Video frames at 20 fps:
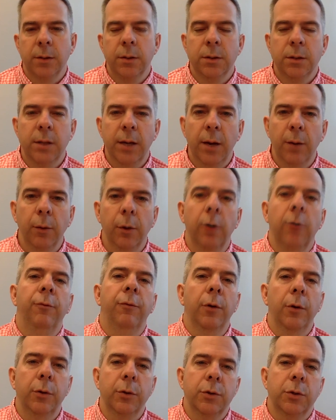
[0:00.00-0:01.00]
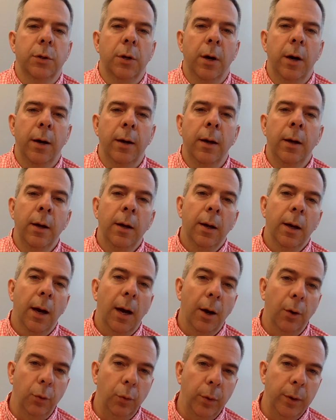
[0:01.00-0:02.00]
And today we're going to focus on
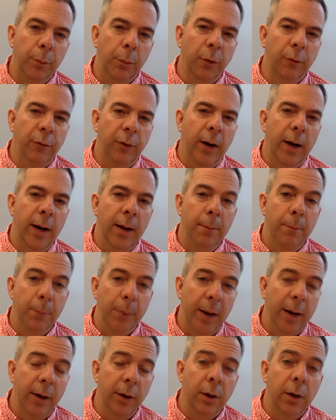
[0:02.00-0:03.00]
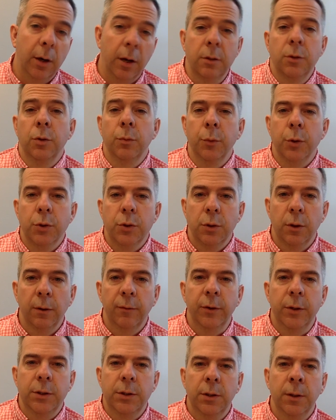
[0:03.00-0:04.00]
how do we provide better customer
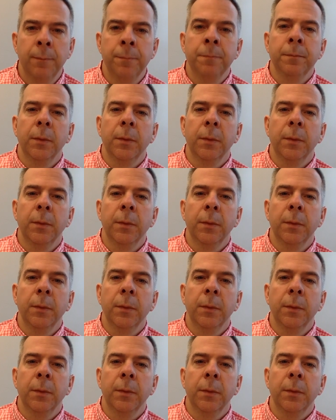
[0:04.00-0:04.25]
service